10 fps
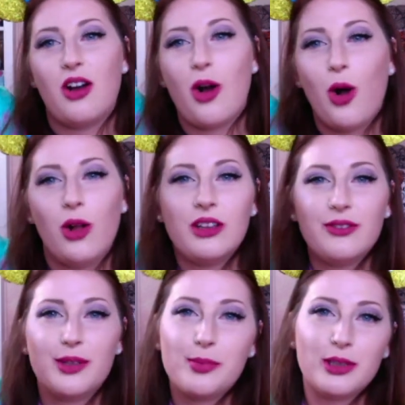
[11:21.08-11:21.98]
all
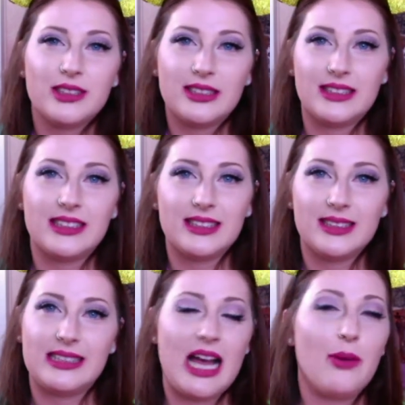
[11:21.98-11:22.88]
of the princesses.
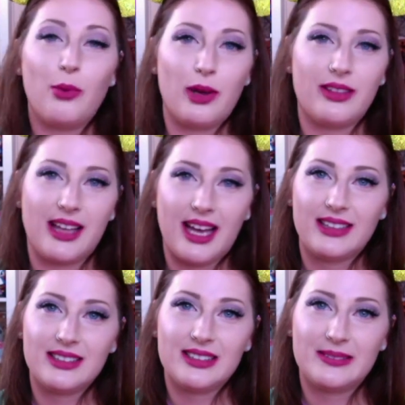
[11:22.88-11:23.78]
I want
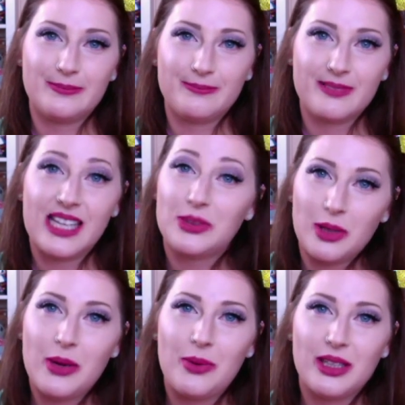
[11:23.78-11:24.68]
that. That's what
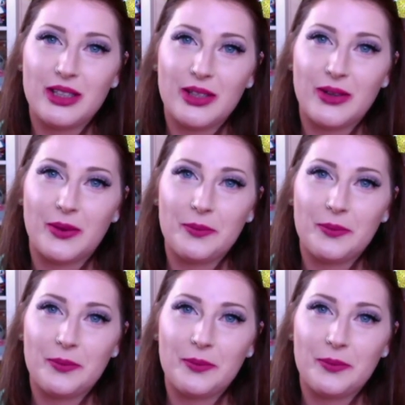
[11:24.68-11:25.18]
I want to do.